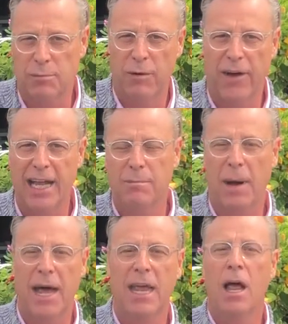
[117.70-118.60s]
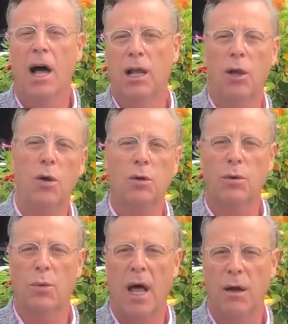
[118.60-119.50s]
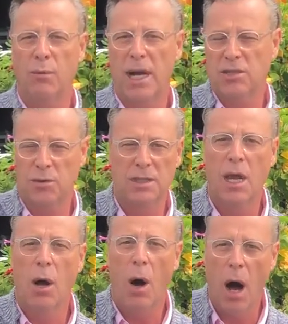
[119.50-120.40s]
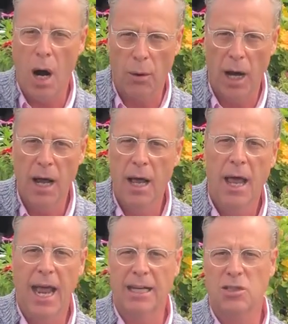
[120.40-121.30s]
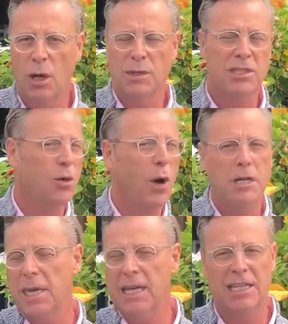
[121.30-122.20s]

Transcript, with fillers: provided by a local uh, restaurant, Aura. And so it's going to be an